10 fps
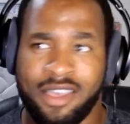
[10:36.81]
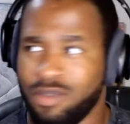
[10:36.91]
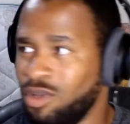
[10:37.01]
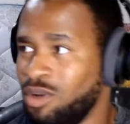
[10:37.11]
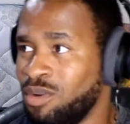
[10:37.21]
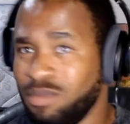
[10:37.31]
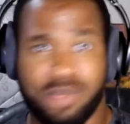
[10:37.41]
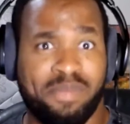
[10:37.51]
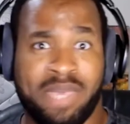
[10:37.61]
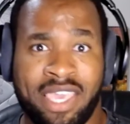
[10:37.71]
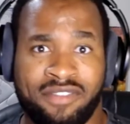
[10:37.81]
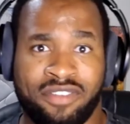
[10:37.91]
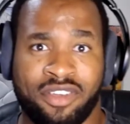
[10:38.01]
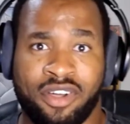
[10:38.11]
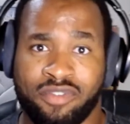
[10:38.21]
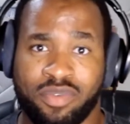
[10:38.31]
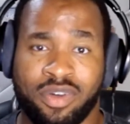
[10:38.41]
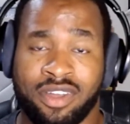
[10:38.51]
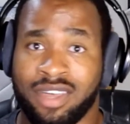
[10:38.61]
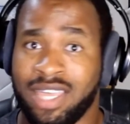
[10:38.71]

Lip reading: the behavior of water